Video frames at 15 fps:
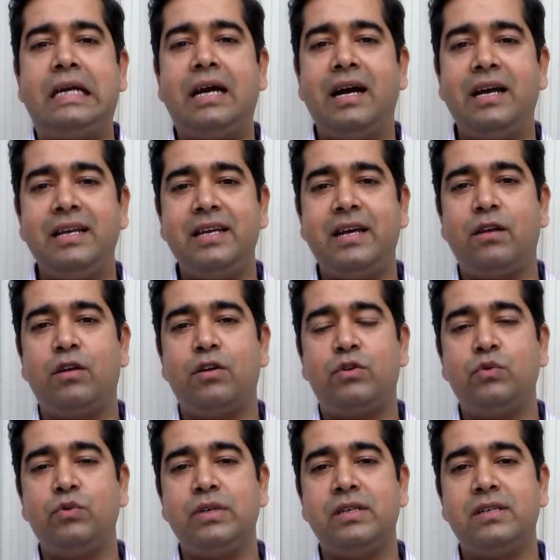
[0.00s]
a year or
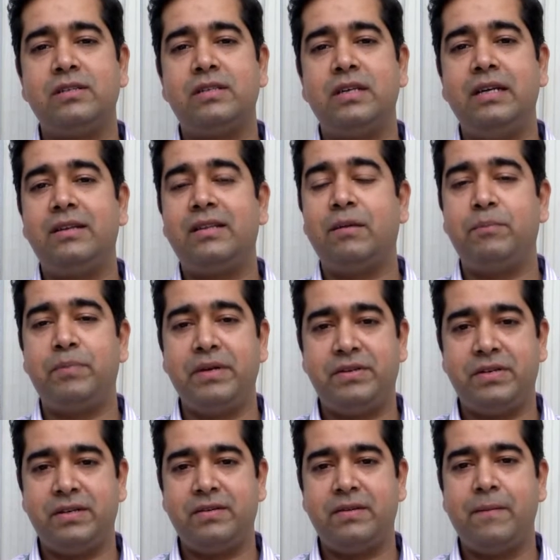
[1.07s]
2 years in some
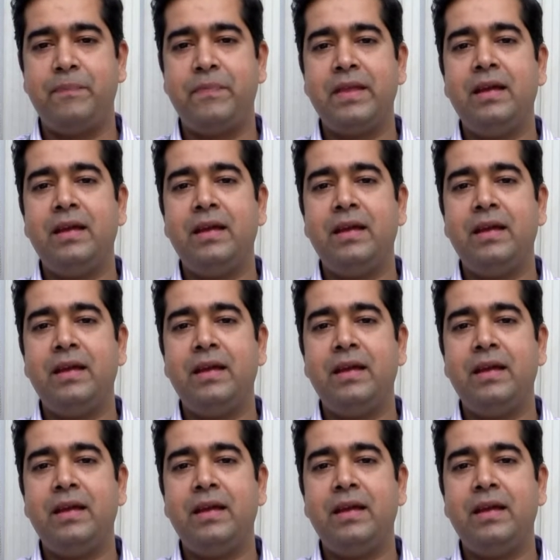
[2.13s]
patients.